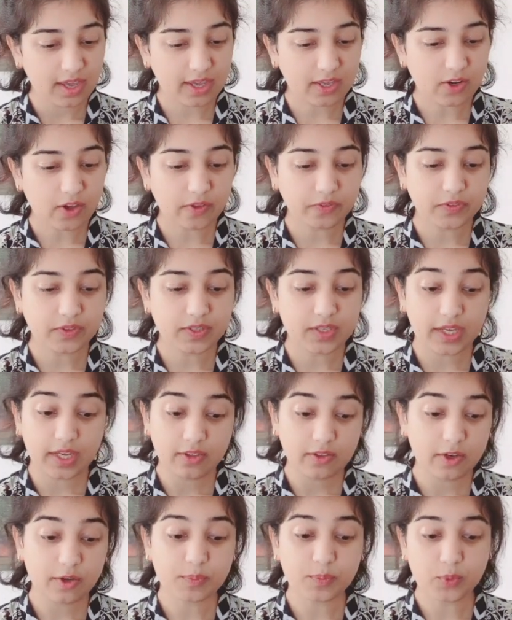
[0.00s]
And on the
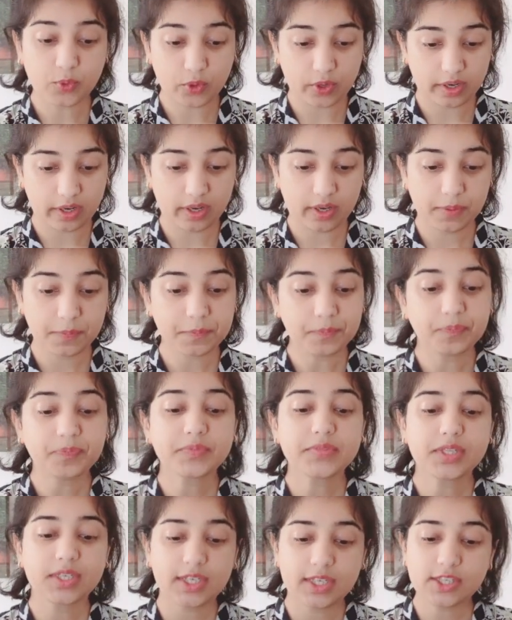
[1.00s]
day they're born,
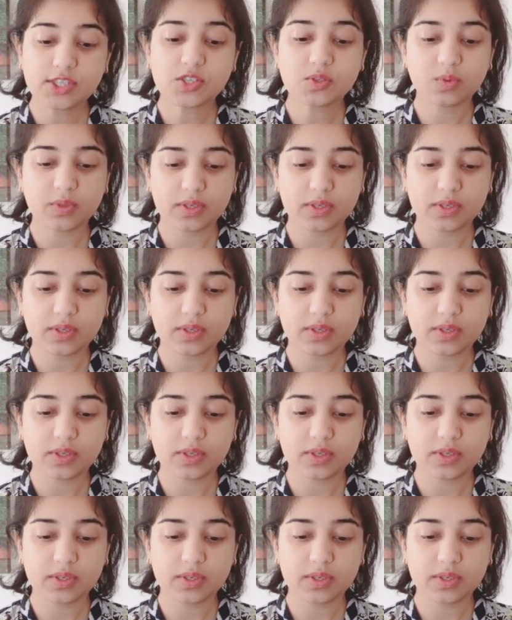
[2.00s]
each